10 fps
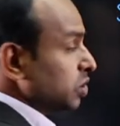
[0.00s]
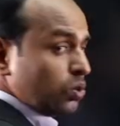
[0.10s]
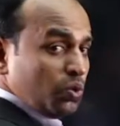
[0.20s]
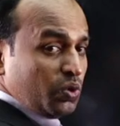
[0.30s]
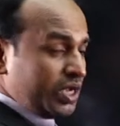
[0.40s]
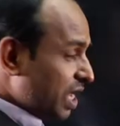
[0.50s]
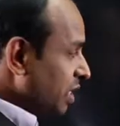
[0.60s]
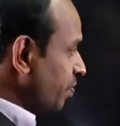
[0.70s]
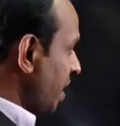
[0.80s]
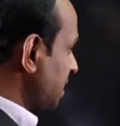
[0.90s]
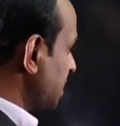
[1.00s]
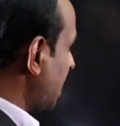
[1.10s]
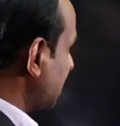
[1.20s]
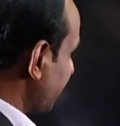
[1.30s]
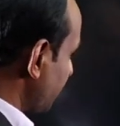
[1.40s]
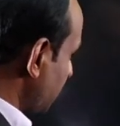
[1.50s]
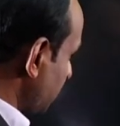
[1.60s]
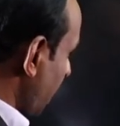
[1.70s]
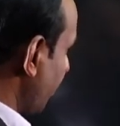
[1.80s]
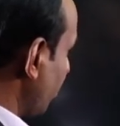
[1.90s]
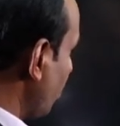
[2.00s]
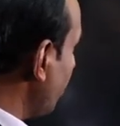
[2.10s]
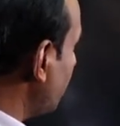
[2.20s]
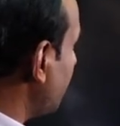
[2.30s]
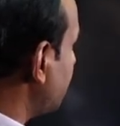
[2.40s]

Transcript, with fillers: So, here space is not sufficient. I am moving to